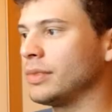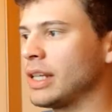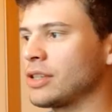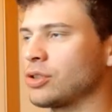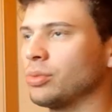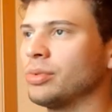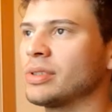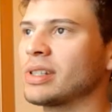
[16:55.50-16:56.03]
Yeah,
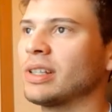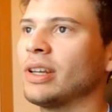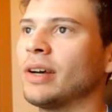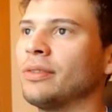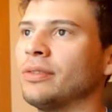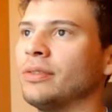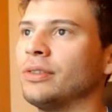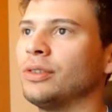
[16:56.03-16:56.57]
so basically you
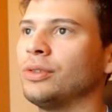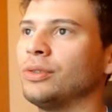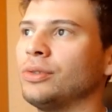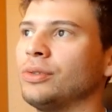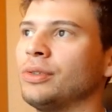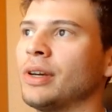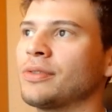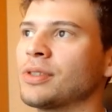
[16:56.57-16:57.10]
have,
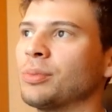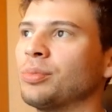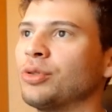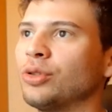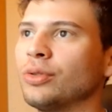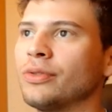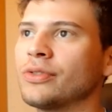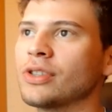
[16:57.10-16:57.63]
you have some
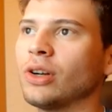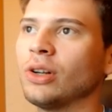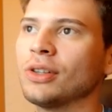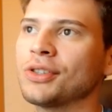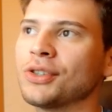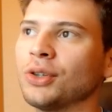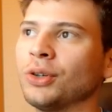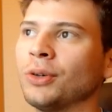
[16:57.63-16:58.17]
proofs
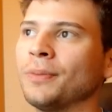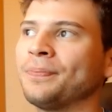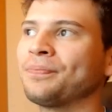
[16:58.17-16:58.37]
also.